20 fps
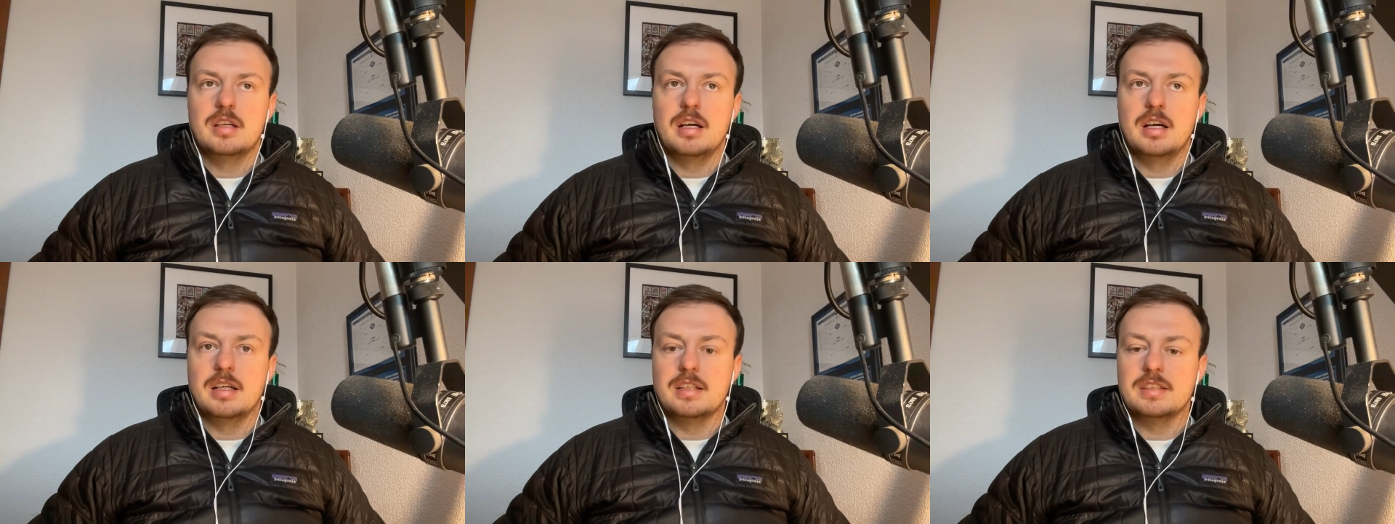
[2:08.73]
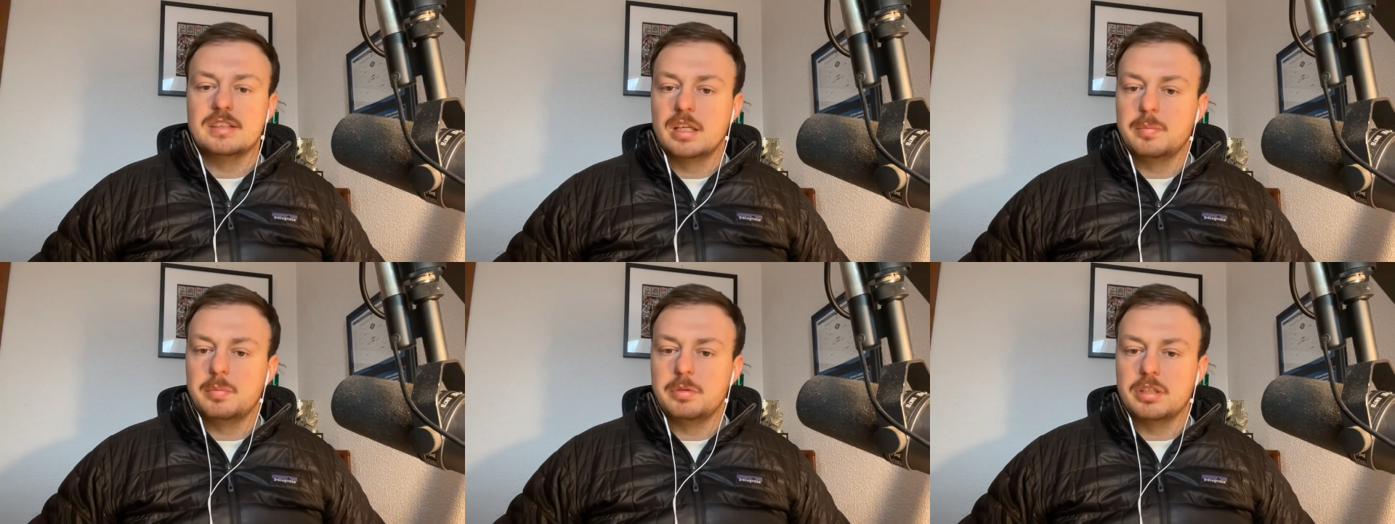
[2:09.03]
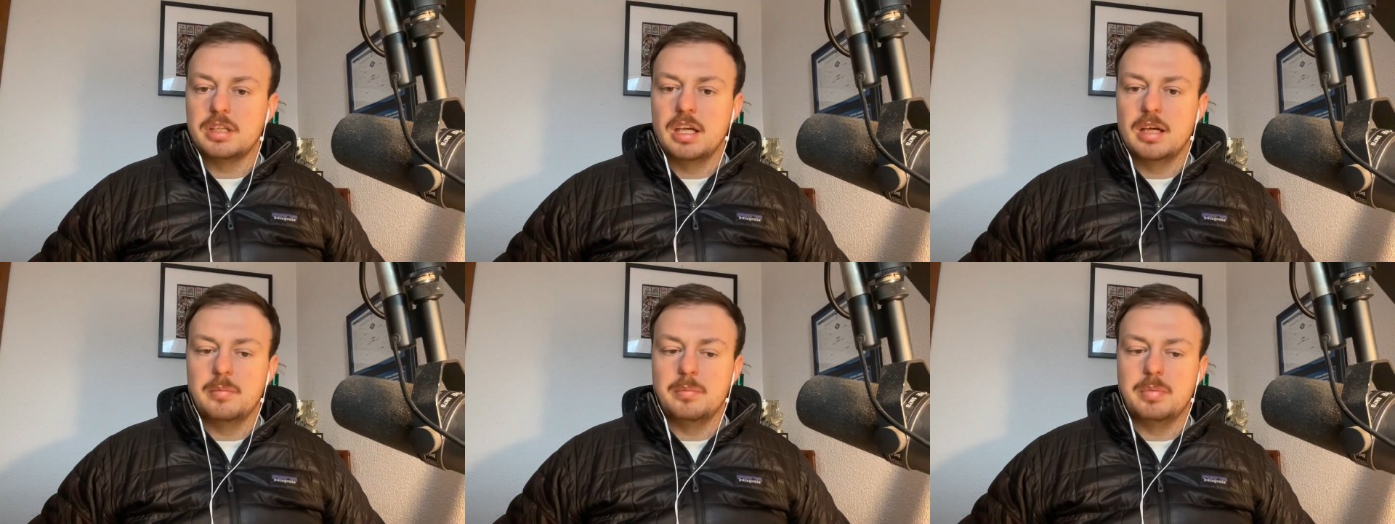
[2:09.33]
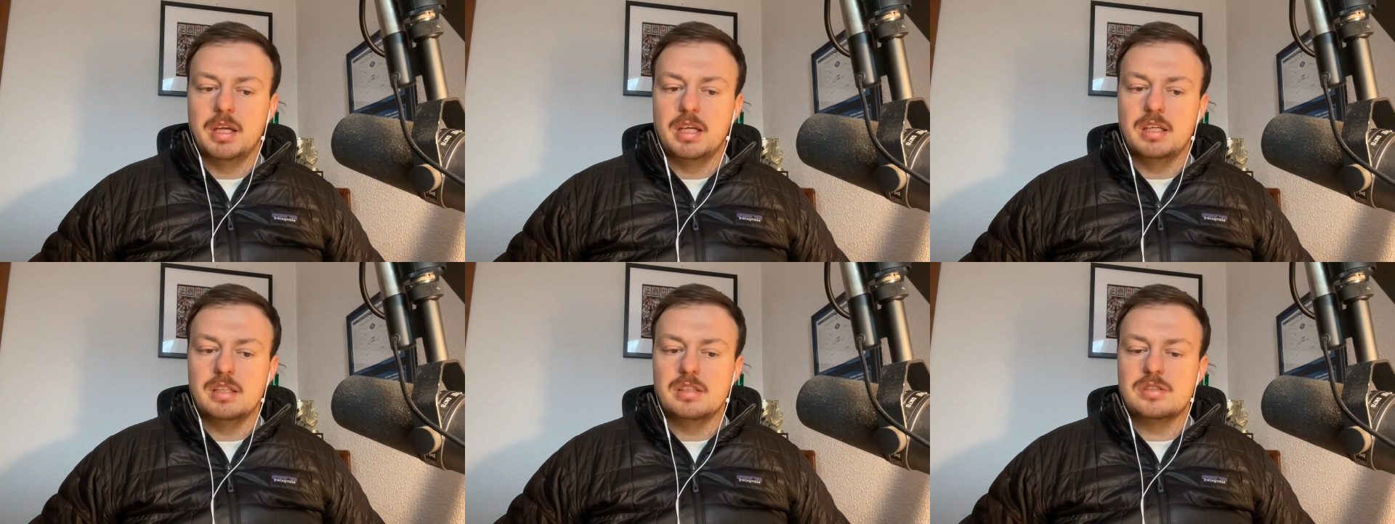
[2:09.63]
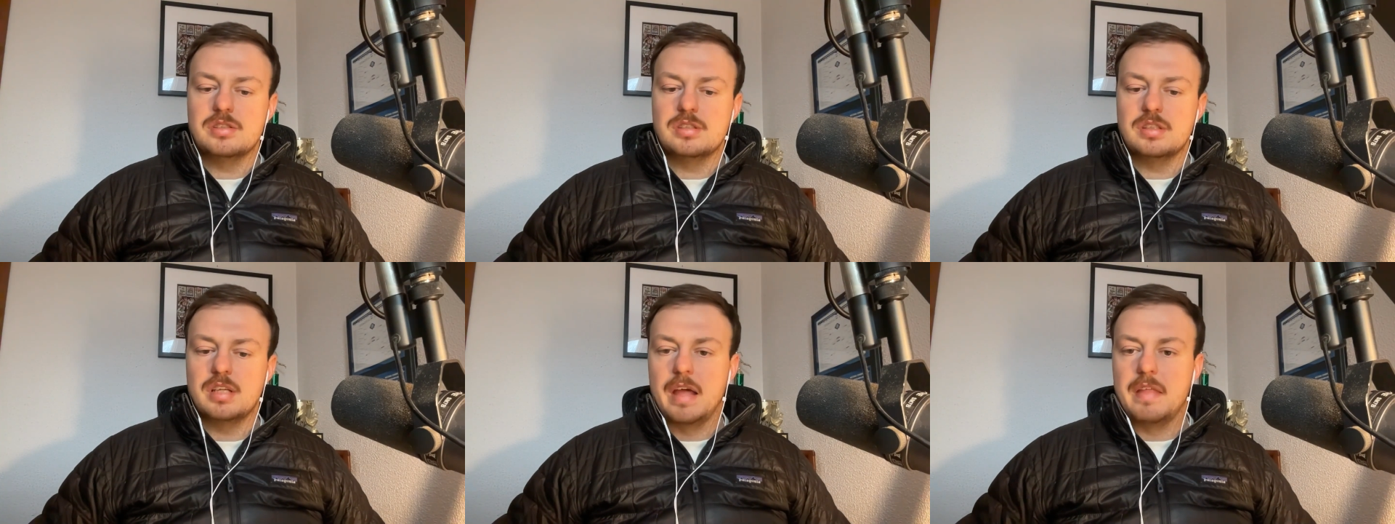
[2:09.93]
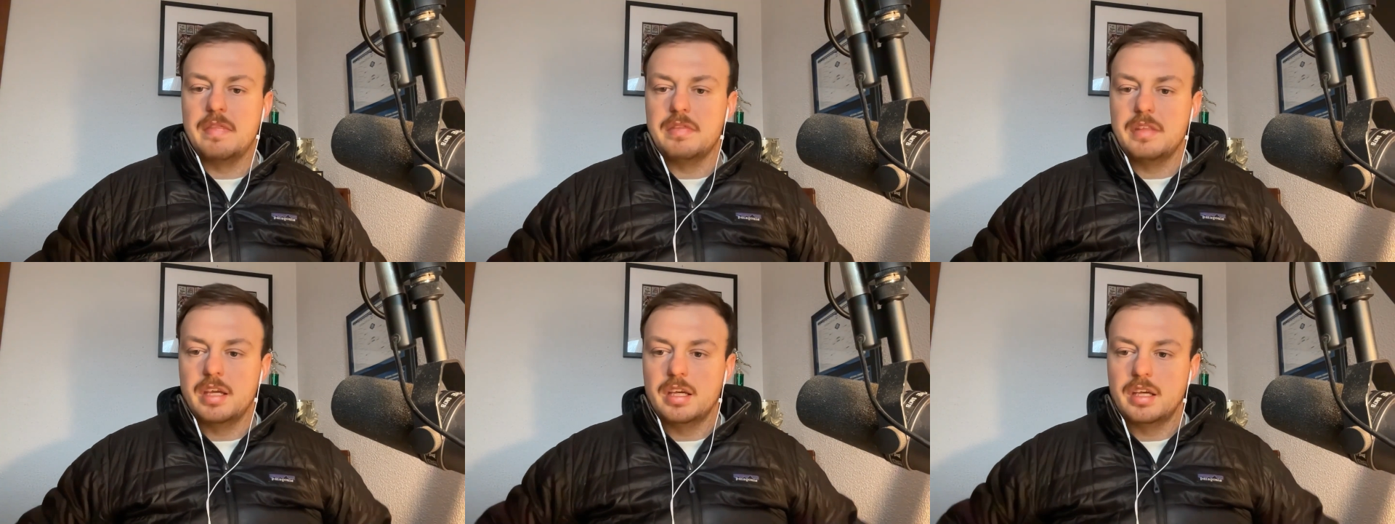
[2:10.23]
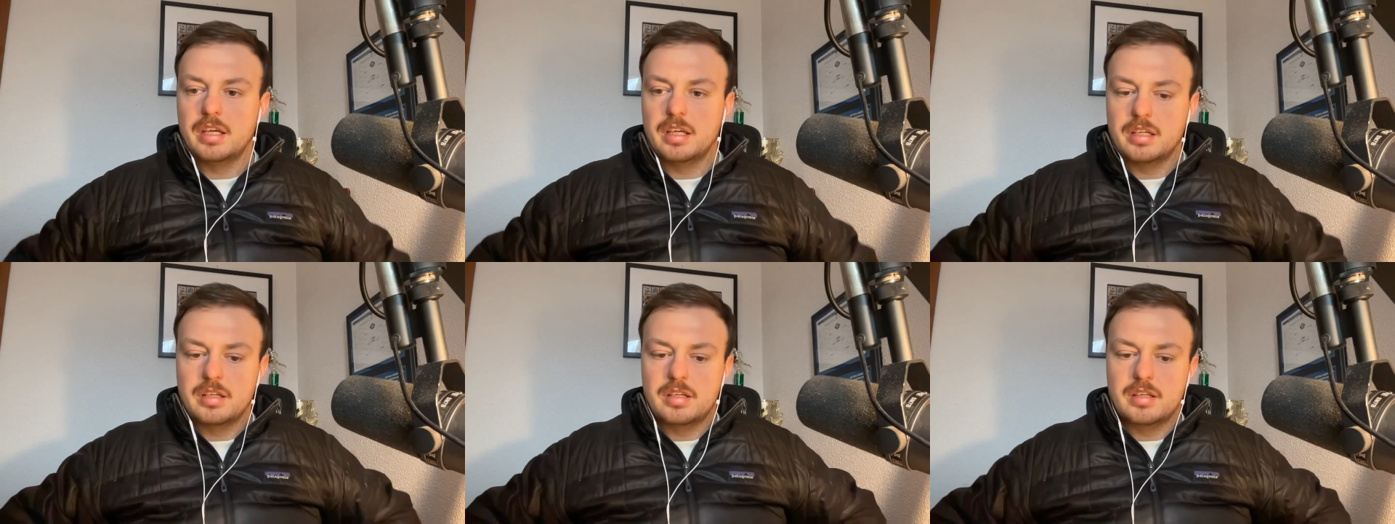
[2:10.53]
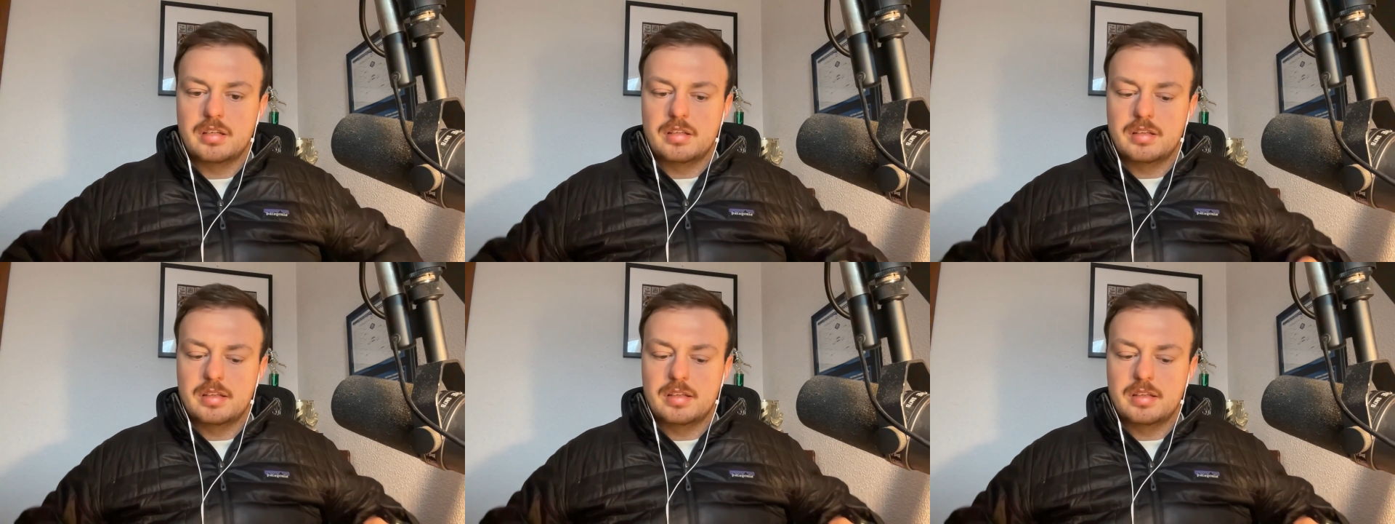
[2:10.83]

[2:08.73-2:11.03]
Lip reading: set up your campaigns, and then